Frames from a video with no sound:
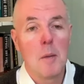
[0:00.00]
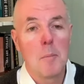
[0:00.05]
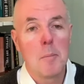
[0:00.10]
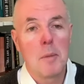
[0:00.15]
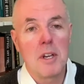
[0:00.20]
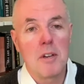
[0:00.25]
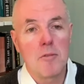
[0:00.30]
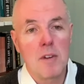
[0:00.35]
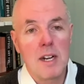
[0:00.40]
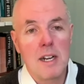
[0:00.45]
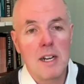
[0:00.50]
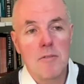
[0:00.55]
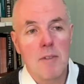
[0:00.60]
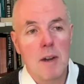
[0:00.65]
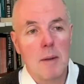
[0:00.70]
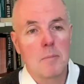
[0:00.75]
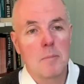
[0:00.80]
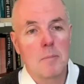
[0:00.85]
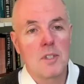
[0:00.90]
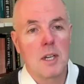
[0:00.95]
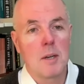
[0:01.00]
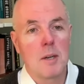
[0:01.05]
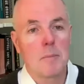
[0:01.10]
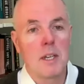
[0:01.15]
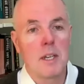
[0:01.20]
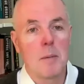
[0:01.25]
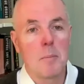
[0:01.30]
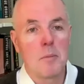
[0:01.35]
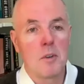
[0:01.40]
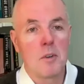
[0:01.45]
but it really ramped up
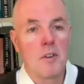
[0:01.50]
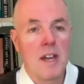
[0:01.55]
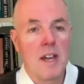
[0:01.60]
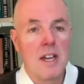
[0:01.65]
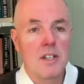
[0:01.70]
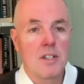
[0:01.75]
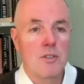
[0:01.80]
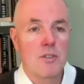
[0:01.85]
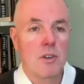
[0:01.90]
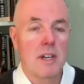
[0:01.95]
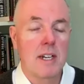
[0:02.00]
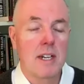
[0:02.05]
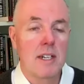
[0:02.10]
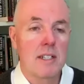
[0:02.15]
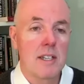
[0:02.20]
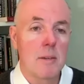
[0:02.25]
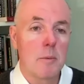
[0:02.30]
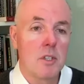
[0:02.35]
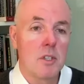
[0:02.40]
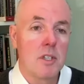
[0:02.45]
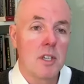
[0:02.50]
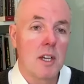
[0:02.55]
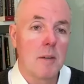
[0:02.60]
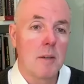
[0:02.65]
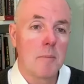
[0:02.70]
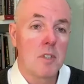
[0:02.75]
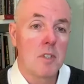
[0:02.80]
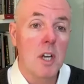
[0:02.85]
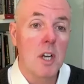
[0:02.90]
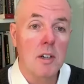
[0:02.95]
the number of airstrikes it was
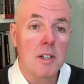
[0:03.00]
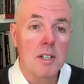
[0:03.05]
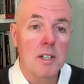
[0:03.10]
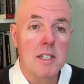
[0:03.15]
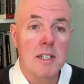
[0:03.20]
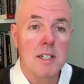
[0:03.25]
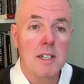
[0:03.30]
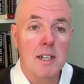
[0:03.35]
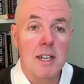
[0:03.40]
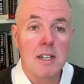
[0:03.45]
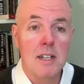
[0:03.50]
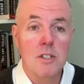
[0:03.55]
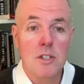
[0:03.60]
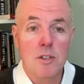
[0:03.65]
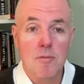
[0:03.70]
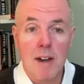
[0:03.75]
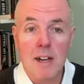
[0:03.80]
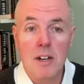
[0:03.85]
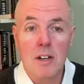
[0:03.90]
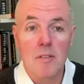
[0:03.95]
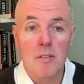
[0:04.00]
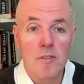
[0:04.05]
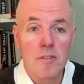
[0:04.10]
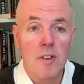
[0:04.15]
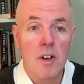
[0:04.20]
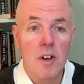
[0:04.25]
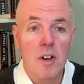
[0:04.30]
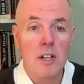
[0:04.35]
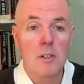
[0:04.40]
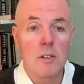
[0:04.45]
um, targeting against the rank and
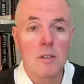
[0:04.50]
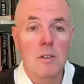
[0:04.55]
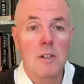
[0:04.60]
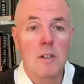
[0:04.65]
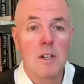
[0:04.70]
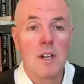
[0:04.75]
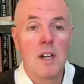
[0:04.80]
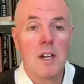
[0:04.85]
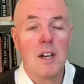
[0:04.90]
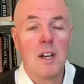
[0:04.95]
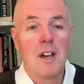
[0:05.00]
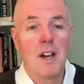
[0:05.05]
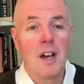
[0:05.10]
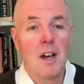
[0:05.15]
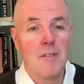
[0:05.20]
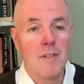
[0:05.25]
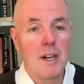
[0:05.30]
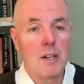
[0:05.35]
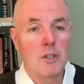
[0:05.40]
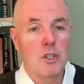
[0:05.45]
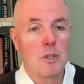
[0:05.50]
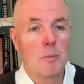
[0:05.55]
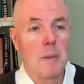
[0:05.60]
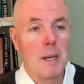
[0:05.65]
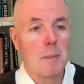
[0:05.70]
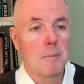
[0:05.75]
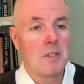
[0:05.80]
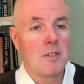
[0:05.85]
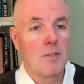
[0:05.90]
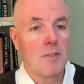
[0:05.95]
file of Al
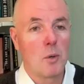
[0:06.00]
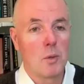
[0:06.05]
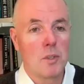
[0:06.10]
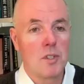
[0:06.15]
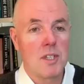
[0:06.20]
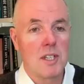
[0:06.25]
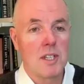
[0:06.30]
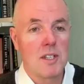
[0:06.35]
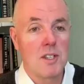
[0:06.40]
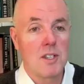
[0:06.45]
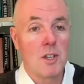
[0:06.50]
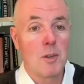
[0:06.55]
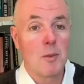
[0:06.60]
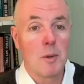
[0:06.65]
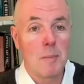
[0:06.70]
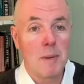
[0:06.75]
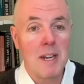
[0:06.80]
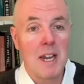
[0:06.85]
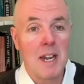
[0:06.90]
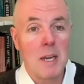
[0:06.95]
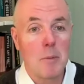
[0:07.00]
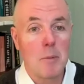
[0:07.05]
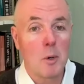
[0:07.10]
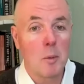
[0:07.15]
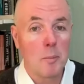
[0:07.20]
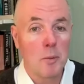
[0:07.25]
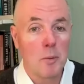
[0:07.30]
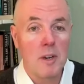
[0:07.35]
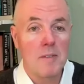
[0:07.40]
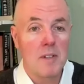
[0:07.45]
Shabaab's forces who had been
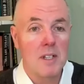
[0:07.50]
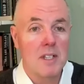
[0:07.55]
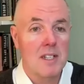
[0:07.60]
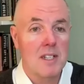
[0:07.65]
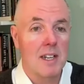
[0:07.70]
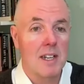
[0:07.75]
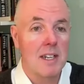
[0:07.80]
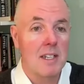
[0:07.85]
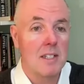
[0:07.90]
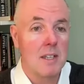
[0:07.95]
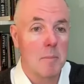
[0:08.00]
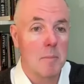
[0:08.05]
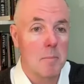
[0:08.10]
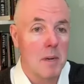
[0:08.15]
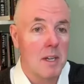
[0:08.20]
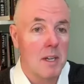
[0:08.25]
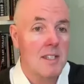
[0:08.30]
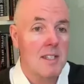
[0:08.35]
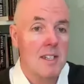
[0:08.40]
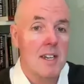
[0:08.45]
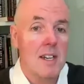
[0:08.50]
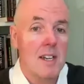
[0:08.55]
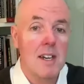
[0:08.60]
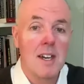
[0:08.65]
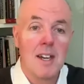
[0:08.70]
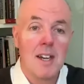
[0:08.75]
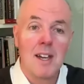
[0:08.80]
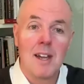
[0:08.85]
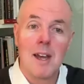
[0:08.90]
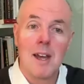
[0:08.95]
able previously to
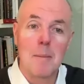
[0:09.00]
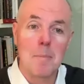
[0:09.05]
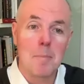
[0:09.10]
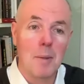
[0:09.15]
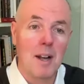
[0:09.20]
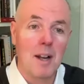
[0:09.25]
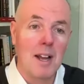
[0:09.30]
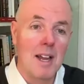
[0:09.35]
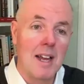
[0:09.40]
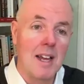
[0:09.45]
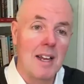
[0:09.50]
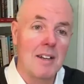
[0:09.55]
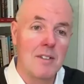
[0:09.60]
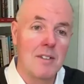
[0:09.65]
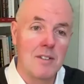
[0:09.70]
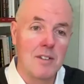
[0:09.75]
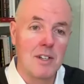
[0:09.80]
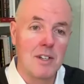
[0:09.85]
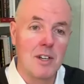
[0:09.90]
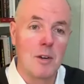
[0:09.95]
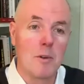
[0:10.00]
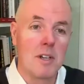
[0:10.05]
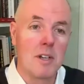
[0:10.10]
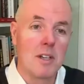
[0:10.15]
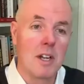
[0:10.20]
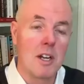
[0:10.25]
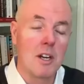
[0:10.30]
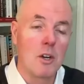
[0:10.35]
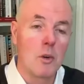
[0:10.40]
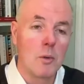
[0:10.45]
muster and plan, you know,
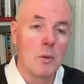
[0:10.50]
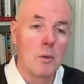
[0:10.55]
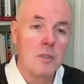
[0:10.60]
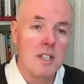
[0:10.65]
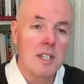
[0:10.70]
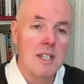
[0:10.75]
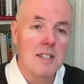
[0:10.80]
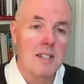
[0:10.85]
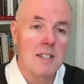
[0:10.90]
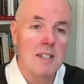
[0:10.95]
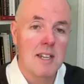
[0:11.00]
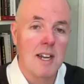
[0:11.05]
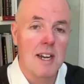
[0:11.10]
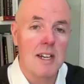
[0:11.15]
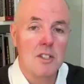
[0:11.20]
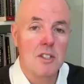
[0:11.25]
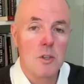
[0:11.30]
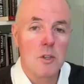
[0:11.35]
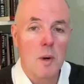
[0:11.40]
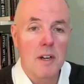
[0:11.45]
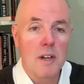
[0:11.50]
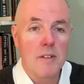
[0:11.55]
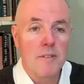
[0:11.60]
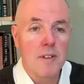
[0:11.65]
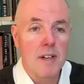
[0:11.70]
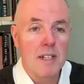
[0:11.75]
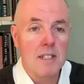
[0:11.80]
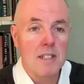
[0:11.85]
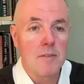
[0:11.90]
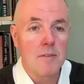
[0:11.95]
and, and launch these attacks quite
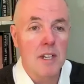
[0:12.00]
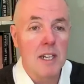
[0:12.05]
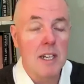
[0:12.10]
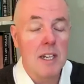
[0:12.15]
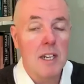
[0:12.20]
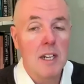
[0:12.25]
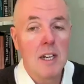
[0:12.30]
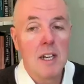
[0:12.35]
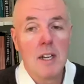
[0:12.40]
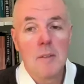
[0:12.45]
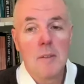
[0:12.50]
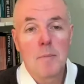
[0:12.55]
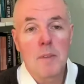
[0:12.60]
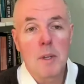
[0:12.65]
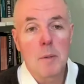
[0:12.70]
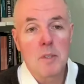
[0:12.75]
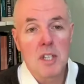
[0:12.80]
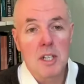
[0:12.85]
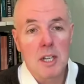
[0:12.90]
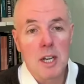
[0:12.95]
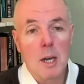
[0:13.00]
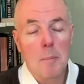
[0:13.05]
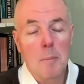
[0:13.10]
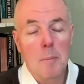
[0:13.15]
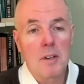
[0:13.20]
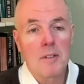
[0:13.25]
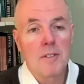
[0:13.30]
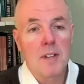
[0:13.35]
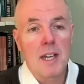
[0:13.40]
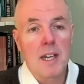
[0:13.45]
effectively. There was a
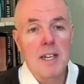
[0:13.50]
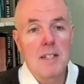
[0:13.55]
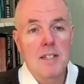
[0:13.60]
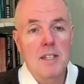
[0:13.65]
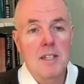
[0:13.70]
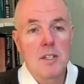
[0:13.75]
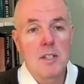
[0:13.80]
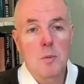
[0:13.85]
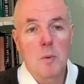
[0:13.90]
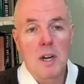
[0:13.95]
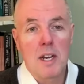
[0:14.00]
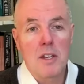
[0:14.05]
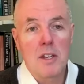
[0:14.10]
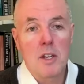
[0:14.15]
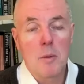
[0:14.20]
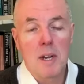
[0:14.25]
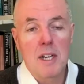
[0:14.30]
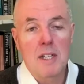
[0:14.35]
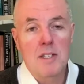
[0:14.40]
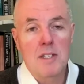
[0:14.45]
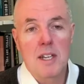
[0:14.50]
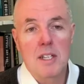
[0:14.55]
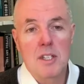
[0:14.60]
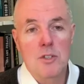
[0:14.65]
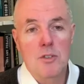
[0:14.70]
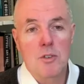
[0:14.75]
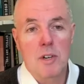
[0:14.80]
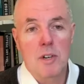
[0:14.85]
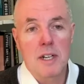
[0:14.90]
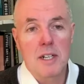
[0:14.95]
couple of cases where U.S.
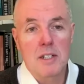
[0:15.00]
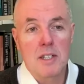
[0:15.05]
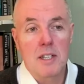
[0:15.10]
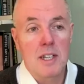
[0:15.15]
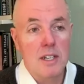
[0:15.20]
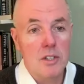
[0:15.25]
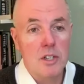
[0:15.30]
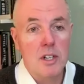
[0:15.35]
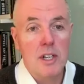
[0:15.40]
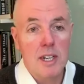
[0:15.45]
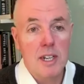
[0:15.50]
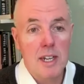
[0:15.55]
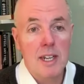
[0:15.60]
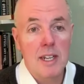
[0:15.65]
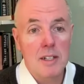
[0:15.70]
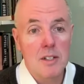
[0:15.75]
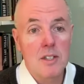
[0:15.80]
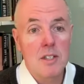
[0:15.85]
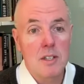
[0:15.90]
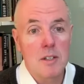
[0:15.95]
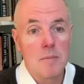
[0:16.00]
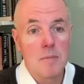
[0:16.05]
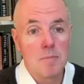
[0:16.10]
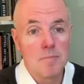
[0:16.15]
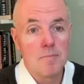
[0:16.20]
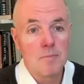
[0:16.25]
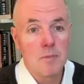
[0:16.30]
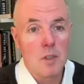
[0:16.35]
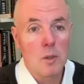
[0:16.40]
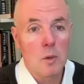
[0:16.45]
airstrikes had actually hit
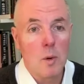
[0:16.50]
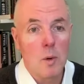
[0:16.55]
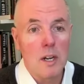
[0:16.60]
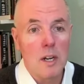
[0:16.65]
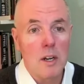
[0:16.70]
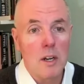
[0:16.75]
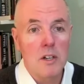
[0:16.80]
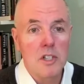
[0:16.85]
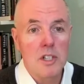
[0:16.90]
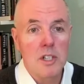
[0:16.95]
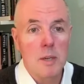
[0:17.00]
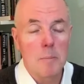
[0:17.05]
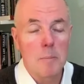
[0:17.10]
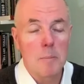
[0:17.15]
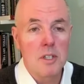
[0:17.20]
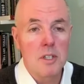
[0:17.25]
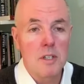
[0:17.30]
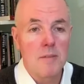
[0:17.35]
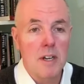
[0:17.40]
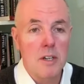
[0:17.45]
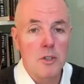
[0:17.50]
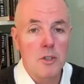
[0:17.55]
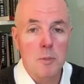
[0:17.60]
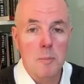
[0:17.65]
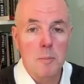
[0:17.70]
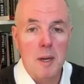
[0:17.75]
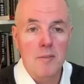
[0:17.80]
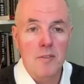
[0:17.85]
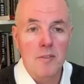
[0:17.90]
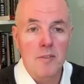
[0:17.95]
some quite large numbers of
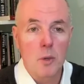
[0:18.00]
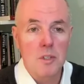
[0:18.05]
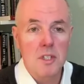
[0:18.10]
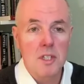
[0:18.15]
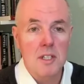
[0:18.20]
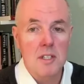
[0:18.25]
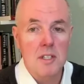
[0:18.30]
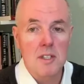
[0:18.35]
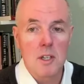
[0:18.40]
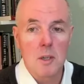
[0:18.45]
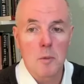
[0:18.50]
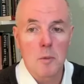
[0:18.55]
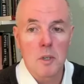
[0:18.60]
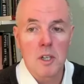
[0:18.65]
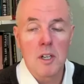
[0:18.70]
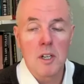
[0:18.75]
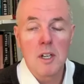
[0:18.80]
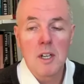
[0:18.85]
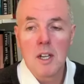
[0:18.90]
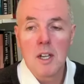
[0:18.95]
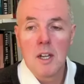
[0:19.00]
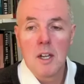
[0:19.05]
al-Shabaab forces that were